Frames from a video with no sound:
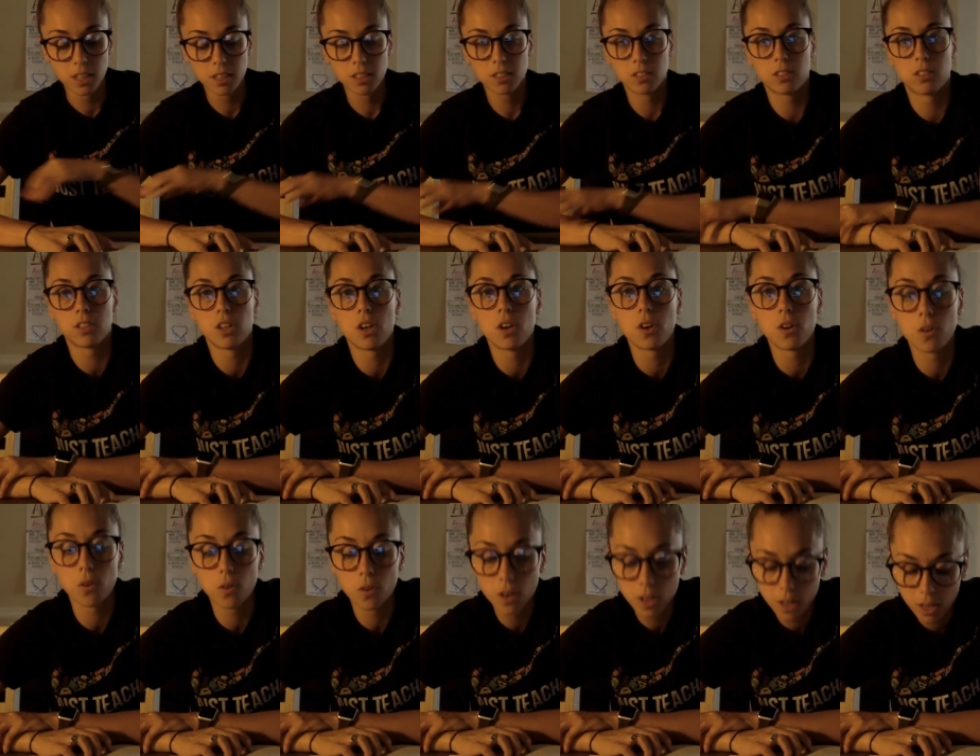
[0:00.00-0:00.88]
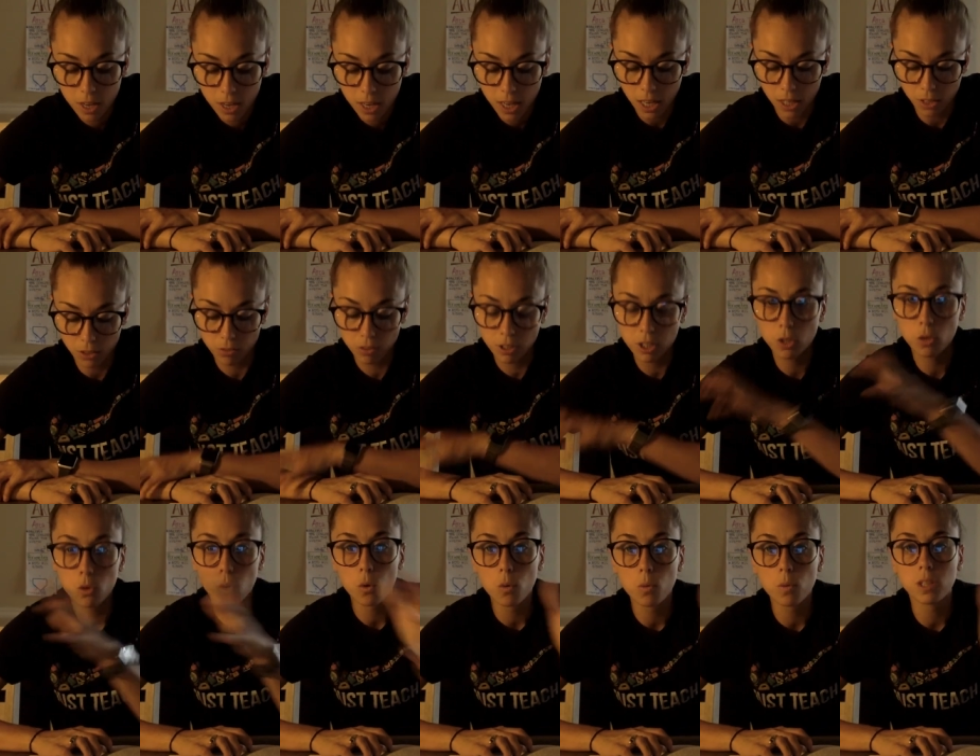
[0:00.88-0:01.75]
So it's really
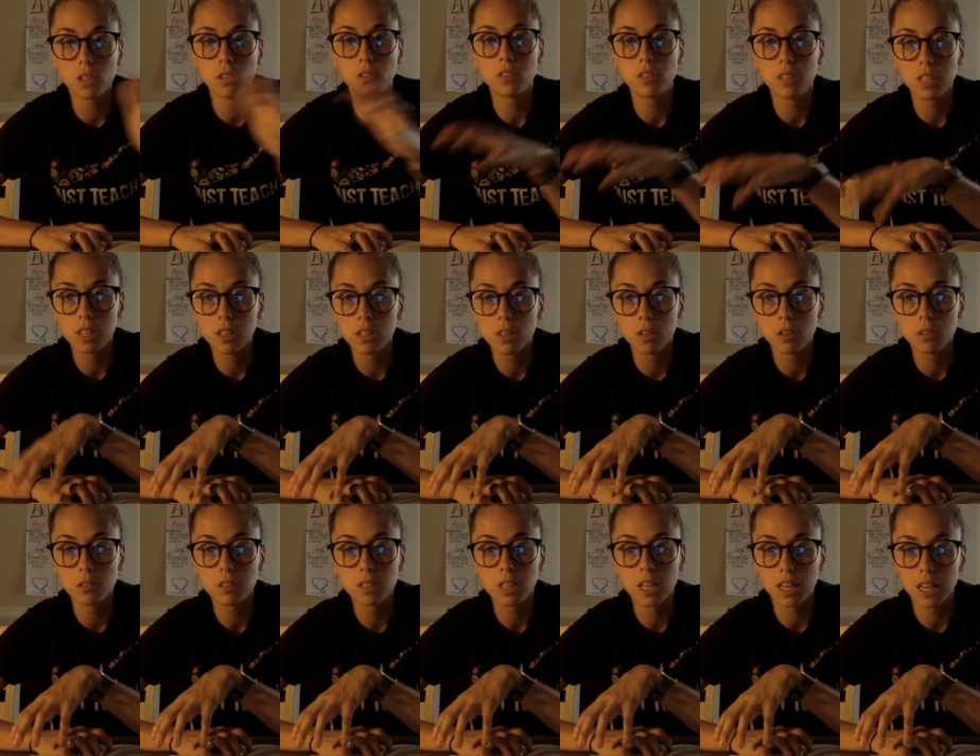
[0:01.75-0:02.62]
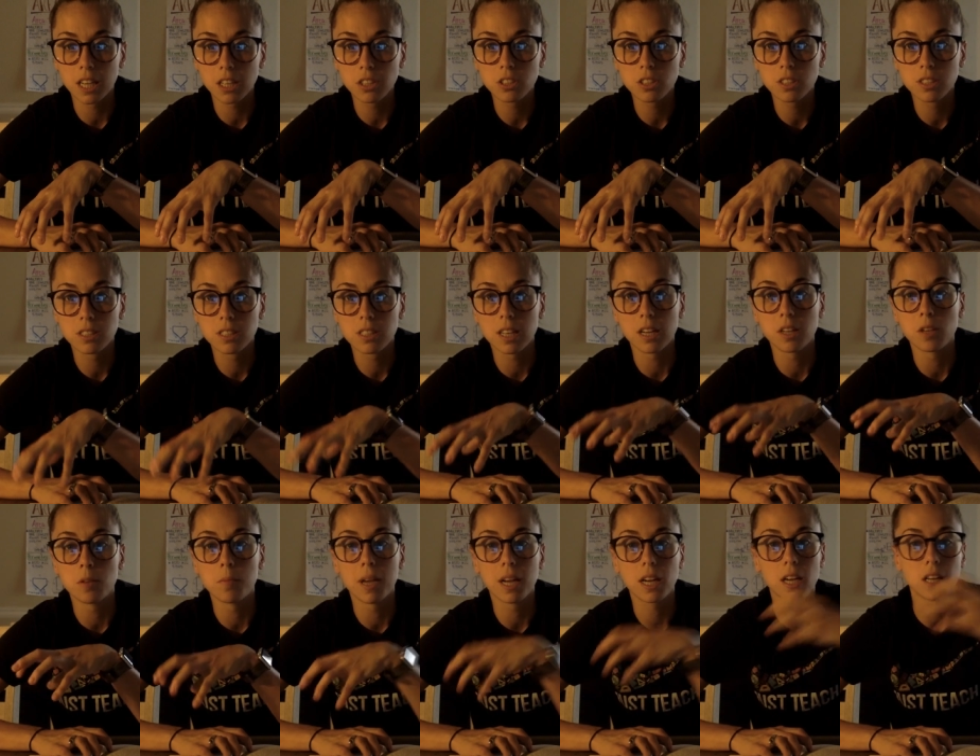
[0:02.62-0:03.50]
cool when you see those connections that
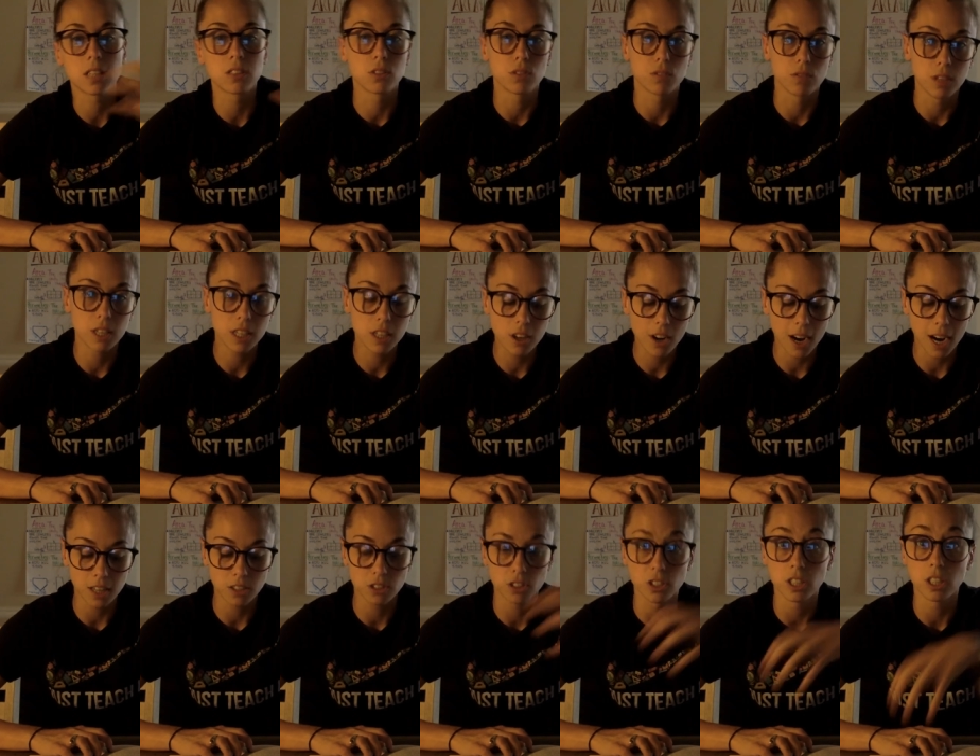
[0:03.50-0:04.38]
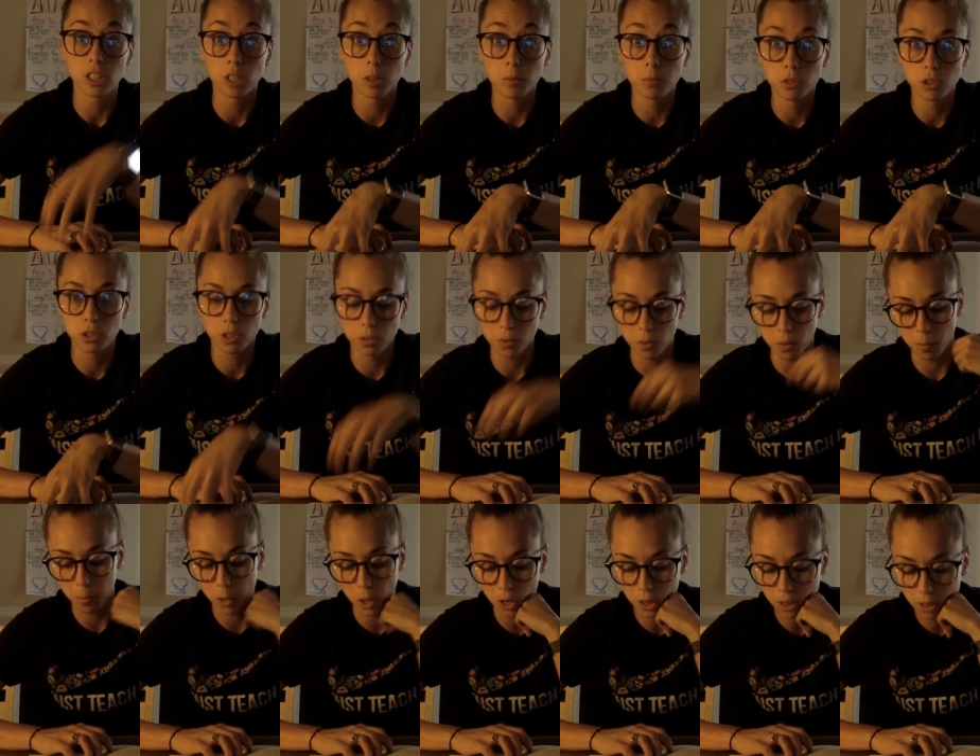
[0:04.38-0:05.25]
you make as a reader actually come true in the
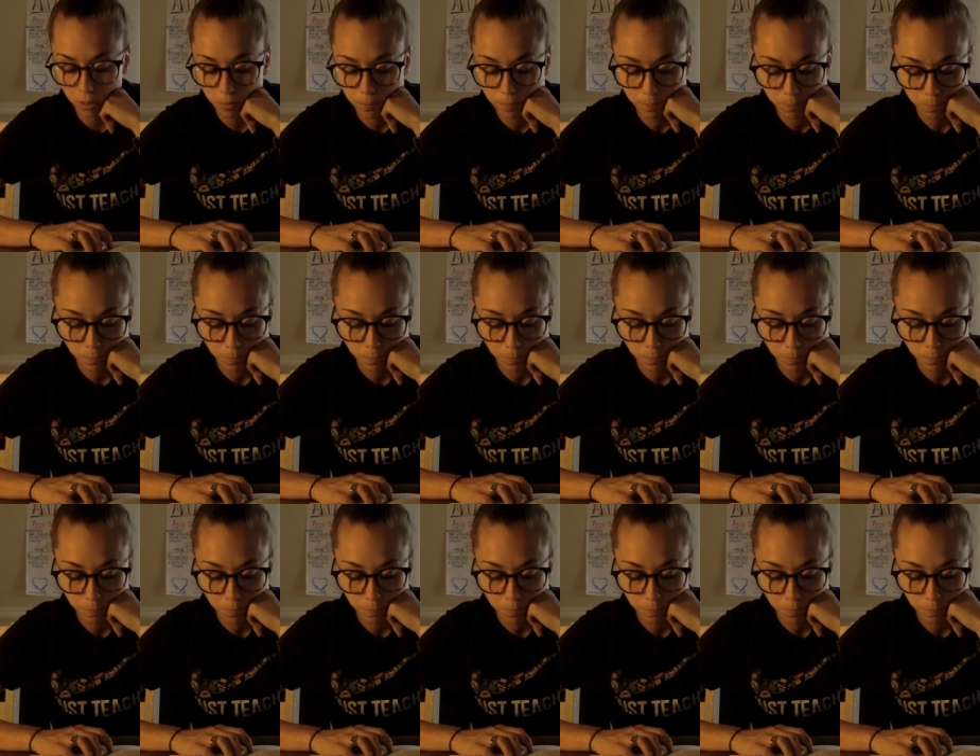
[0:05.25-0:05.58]
book.